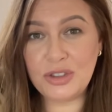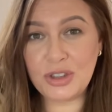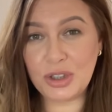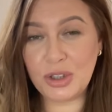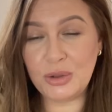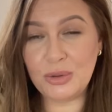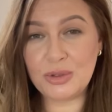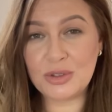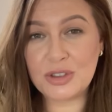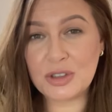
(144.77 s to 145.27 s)

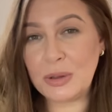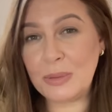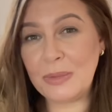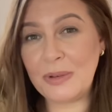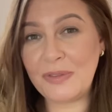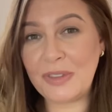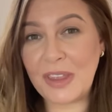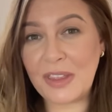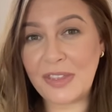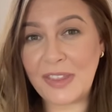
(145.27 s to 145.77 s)
do some
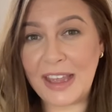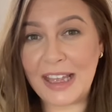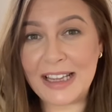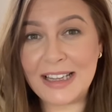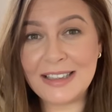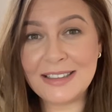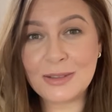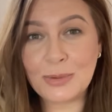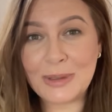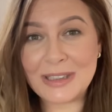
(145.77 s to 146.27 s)
of the
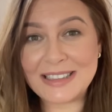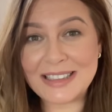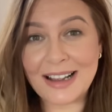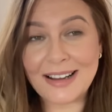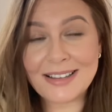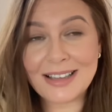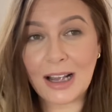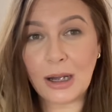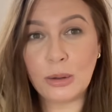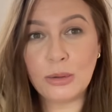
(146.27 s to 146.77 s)
things we set
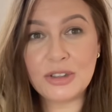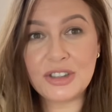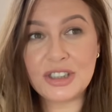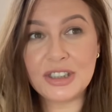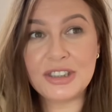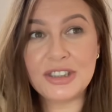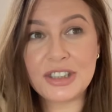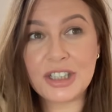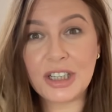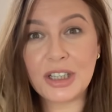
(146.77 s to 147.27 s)
out to
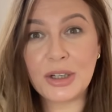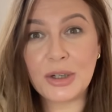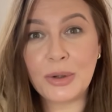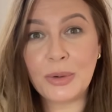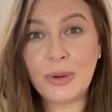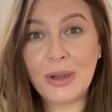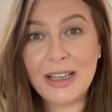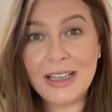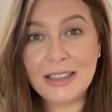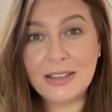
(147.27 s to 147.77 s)
do.